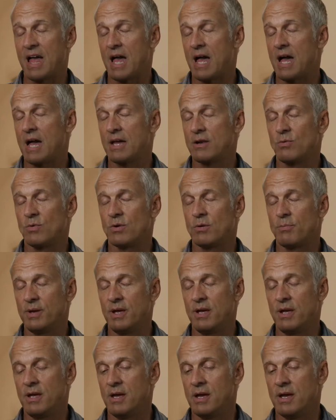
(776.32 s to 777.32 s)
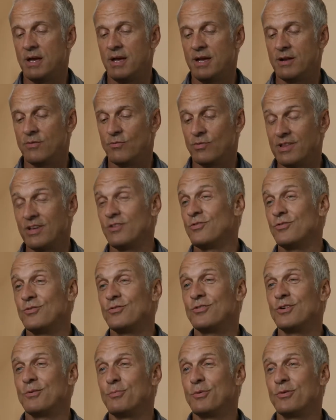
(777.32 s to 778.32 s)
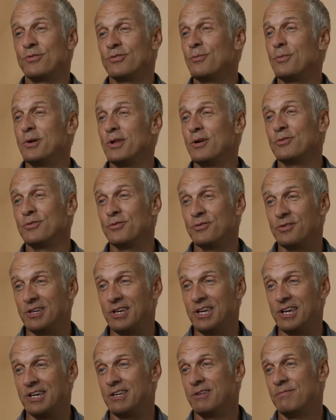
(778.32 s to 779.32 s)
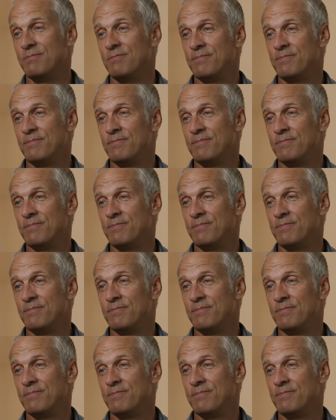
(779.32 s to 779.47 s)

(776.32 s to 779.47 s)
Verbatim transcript: I don't want to be in a relationship with someone else's kid.